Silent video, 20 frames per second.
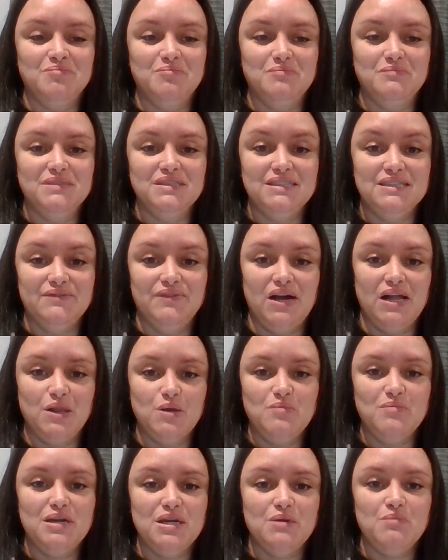
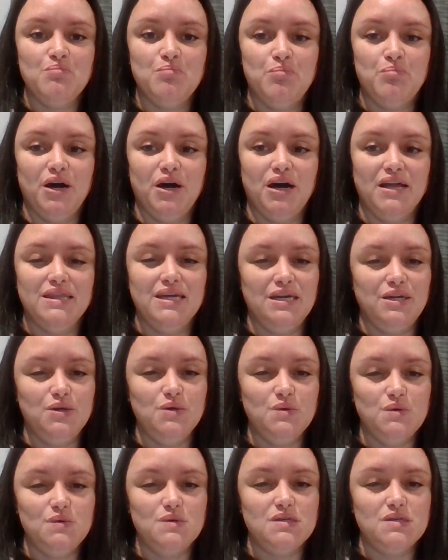development, but they
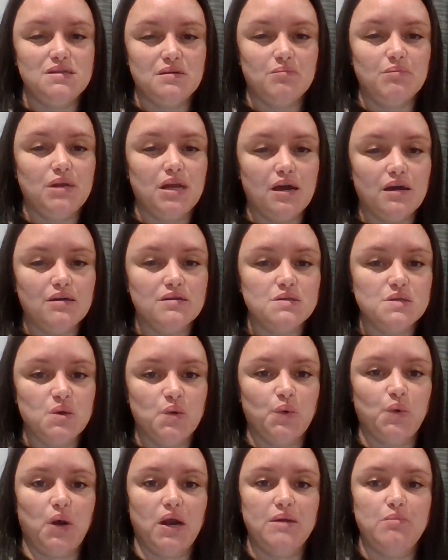used some not so
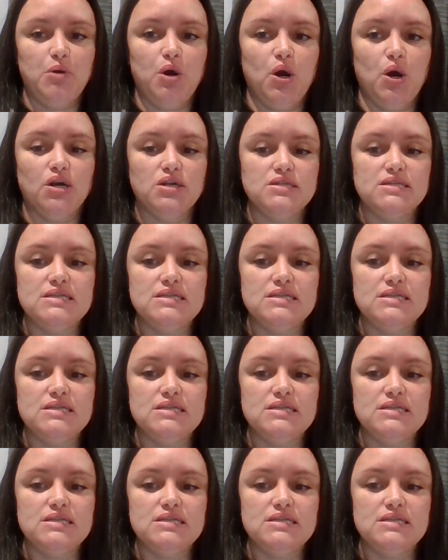great parts